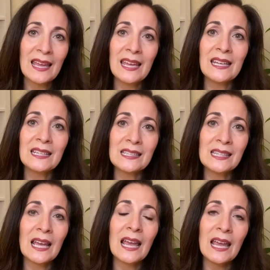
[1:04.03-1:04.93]
It is
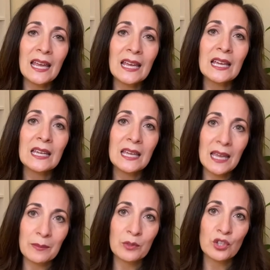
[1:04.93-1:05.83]
a
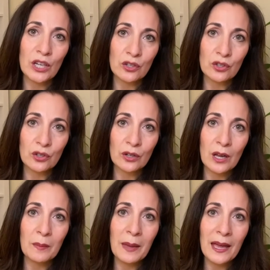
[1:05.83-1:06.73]
game changer.
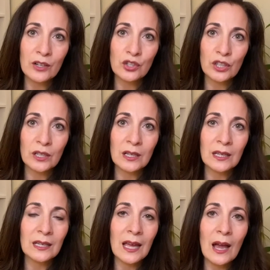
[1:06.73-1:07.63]
Imagine
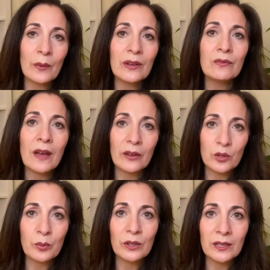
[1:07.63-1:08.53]
how
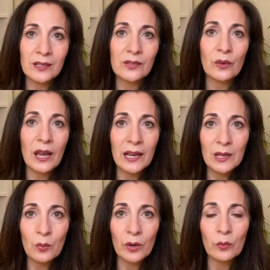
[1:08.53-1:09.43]
invaluable it is for
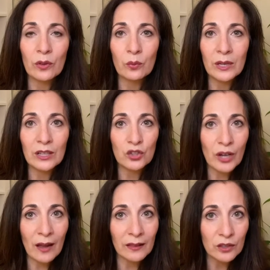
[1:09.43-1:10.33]
anyone with a reading
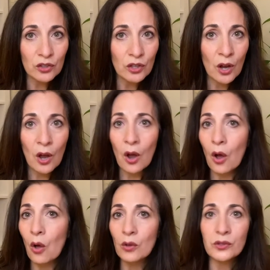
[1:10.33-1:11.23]
challenge.
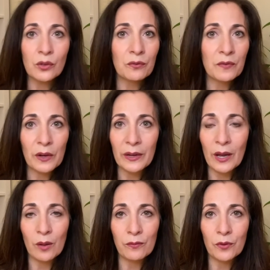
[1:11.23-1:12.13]
Also very
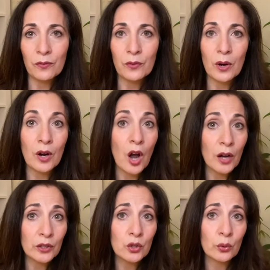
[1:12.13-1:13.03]
helpful for our
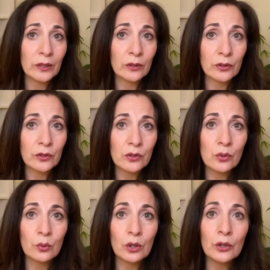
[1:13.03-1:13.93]
auditory learners
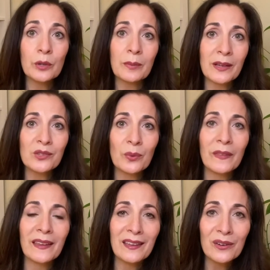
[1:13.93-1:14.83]
who learn best when
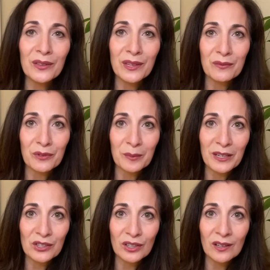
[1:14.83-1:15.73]
they hear the
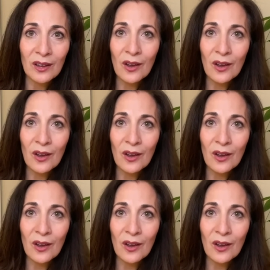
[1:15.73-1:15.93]
information,